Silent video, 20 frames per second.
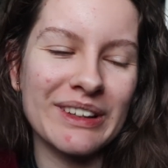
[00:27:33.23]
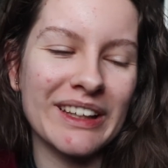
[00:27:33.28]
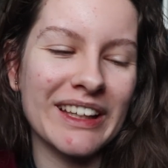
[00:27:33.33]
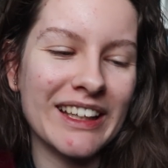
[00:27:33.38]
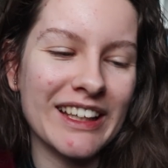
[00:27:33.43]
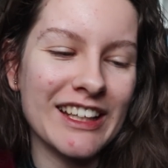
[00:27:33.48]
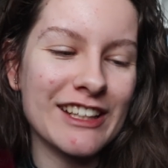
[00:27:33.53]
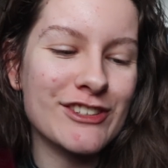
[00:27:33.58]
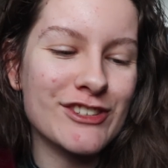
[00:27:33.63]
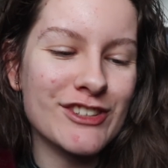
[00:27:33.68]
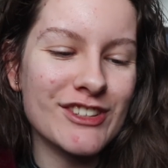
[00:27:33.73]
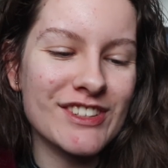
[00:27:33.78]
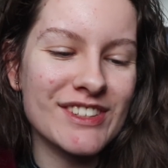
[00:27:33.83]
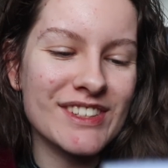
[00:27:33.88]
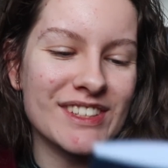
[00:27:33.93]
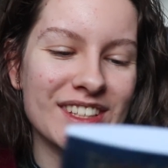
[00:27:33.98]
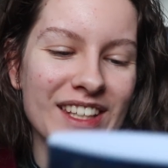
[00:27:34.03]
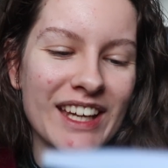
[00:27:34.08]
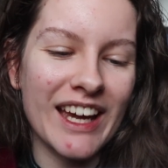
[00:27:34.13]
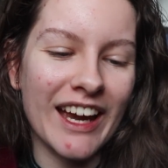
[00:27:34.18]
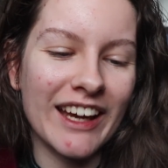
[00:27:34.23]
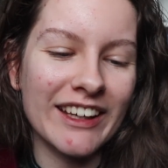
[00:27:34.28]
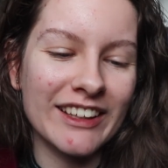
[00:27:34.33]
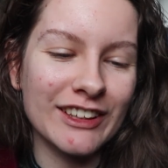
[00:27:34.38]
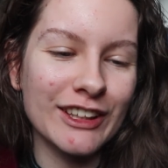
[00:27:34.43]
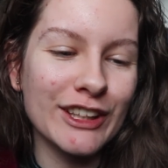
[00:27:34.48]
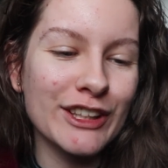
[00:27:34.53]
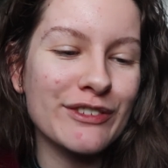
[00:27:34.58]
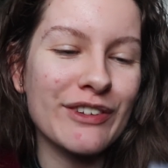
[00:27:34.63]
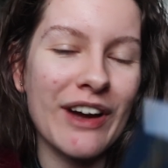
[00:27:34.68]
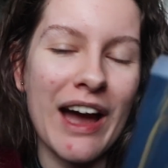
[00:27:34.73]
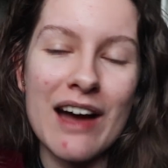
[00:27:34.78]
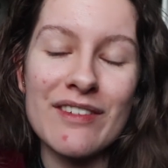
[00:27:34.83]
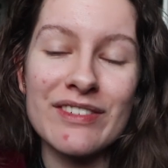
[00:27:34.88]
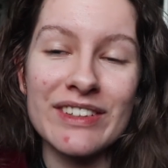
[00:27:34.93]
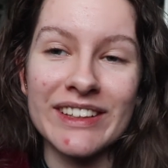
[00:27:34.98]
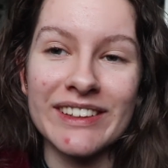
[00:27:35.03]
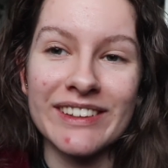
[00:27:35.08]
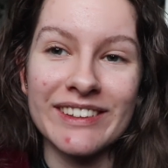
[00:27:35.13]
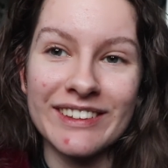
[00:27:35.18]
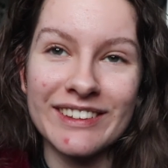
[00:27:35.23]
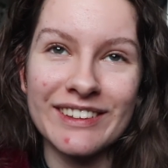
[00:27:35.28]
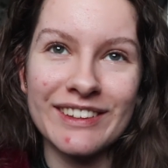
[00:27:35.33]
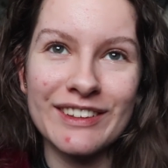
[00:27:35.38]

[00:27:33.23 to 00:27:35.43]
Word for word: Like, it's just, I love having